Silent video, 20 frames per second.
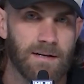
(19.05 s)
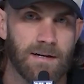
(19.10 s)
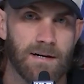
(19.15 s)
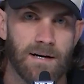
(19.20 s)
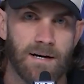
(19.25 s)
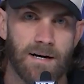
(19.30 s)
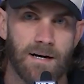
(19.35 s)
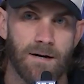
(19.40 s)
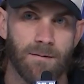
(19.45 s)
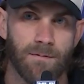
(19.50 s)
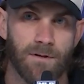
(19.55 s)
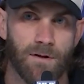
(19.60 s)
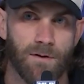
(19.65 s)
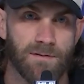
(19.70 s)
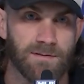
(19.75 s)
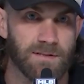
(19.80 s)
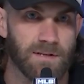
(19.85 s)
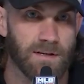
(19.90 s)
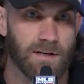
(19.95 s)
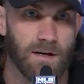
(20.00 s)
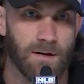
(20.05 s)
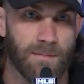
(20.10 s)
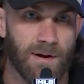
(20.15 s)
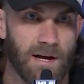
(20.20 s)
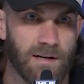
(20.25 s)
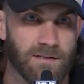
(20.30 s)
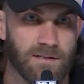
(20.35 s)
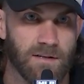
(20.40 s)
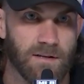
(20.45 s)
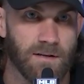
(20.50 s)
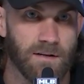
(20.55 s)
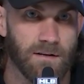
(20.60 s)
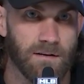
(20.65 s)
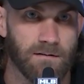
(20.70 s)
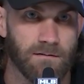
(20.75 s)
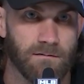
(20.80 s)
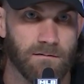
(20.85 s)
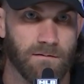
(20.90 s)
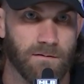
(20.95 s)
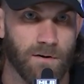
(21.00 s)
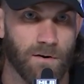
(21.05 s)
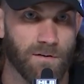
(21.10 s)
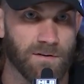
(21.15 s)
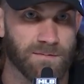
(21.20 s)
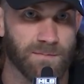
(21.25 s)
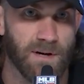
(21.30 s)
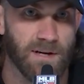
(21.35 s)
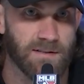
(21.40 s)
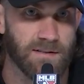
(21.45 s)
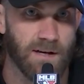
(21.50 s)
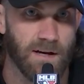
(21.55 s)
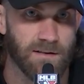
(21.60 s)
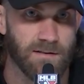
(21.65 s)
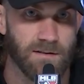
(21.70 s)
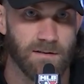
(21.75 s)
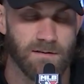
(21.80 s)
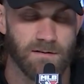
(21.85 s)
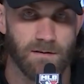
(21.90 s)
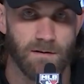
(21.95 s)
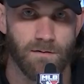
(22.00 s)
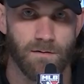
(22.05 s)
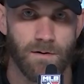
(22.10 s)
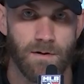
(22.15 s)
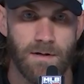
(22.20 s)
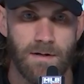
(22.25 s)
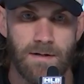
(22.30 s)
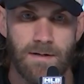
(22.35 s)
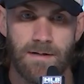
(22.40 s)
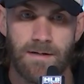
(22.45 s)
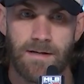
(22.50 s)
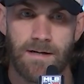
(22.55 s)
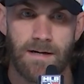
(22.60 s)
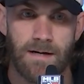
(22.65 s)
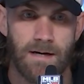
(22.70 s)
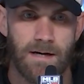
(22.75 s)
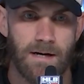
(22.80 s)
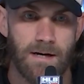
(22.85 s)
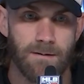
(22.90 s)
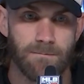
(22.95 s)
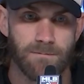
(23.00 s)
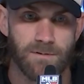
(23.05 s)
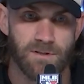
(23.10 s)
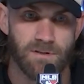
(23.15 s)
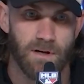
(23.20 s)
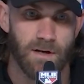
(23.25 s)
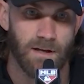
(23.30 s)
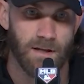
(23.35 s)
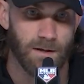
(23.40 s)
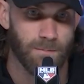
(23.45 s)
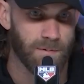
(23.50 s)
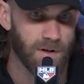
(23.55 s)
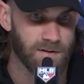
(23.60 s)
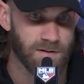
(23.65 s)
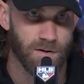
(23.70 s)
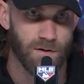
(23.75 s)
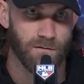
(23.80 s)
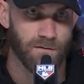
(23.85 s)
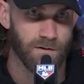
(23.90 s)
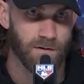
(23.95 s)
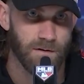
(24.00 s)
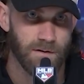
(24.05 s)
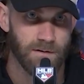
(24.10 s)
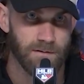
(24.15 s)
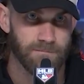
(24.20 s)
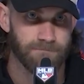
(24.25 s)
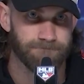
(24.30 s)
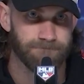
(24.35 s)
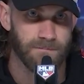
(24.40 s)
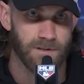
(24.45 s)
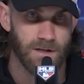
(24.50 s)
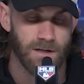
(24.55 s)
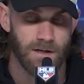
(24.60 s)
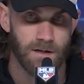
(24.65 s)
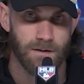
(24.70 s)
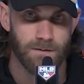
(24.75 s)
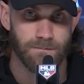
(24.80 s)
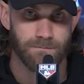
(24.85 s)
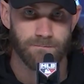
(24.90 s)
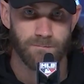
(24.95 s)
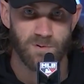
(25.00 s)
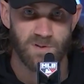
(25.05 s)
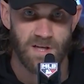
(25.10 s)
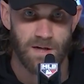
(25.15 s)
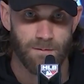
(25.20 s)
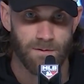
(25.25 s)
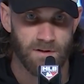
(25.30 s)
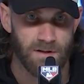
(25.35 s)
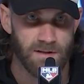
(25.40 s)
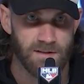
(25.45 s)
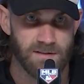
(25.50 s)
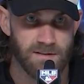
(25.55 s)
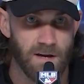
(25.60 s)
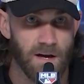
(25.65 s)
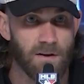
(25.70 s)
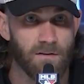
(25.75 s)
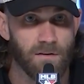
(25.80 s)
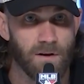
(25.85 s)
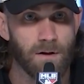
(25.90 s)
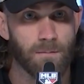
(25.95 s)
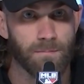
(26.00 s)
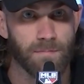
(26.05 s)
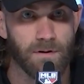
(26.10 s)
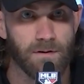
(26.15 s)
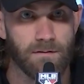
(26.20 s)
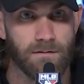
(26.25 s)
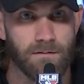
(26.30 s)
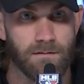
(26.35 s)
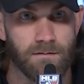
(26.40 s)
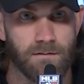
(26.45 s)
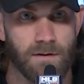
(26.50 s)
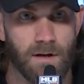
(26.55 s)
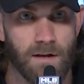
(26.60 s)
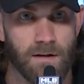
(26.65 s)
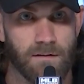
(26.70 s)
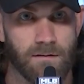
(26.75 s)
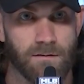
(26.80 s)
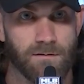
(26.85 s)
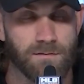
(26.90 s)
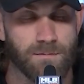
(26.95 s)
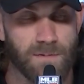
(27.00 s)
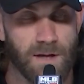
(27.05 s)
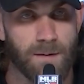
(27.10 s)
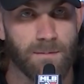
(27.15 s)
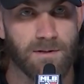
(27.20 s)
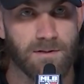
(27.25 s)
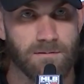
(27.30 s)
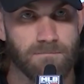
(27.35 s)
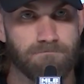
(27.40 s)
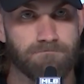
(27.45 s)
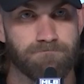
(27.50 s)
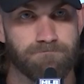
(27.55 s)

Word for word: Um, you know he's going to come at you and throw his best at you. So um, just trying to get a pitch over, and um, was able to get a slider up and and do some damage.